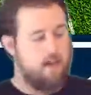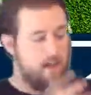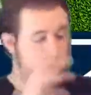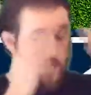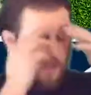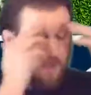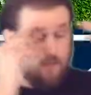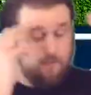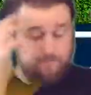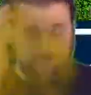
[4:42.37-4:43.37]
And we
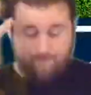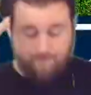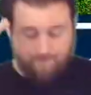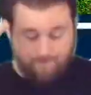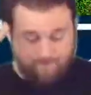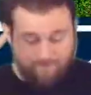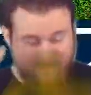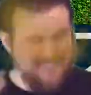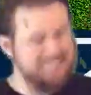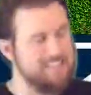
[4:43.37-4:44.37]
got,
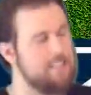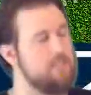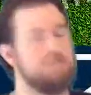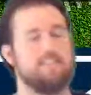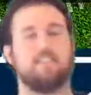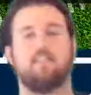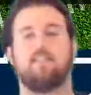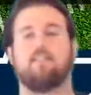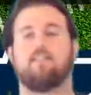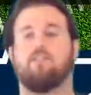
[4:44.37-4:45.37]
oh my
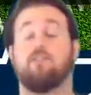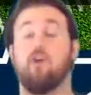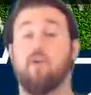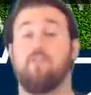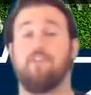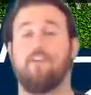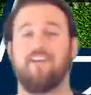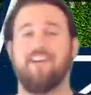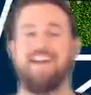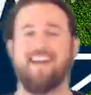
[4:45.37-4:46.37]
God, this is so
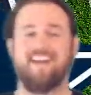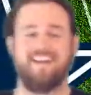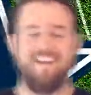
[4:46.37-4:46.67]
infuriating.